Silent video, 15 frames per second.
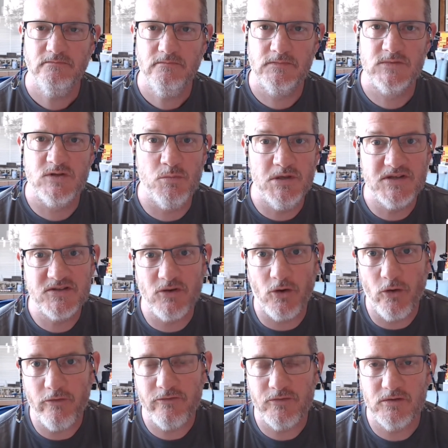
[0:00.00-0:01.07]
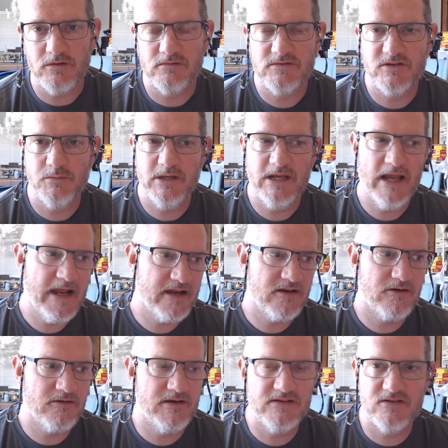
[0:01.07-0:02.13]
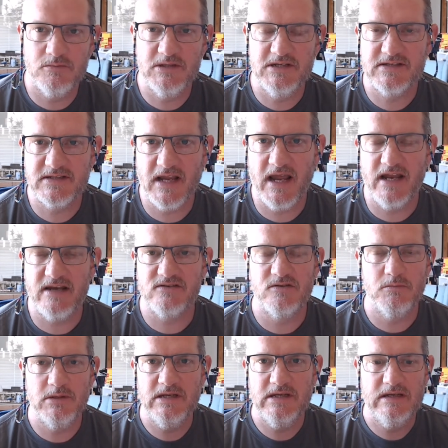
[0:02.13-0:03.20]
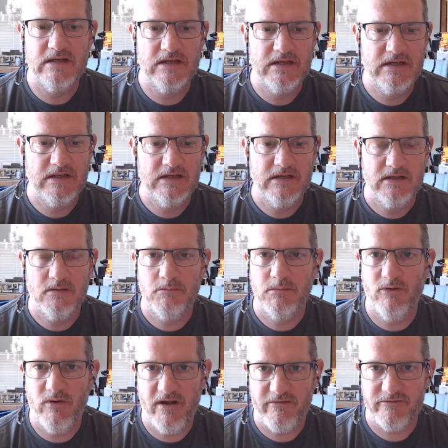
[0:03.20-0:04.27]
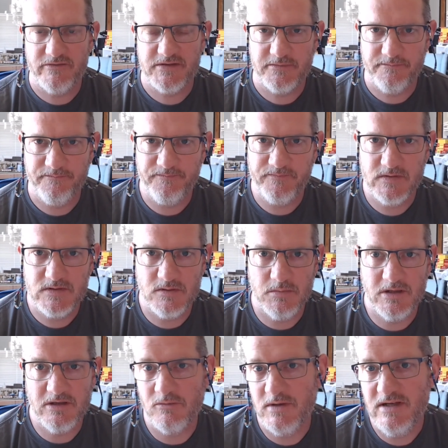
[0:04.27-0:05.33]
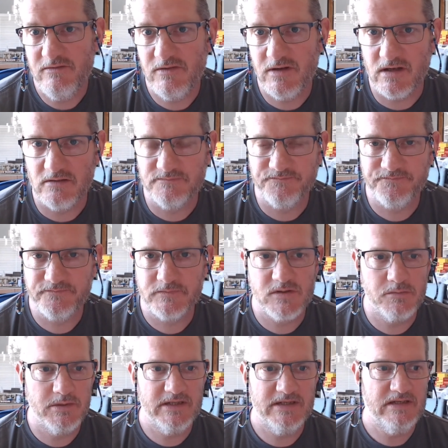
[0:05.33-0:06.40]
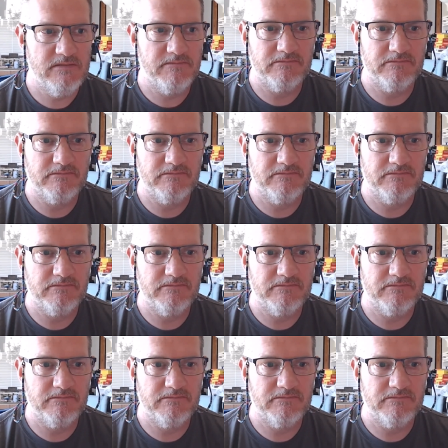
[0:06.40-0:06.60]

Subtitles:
to be sorrowful, to be angry, to be sad, to be bereft, to be grieving, to be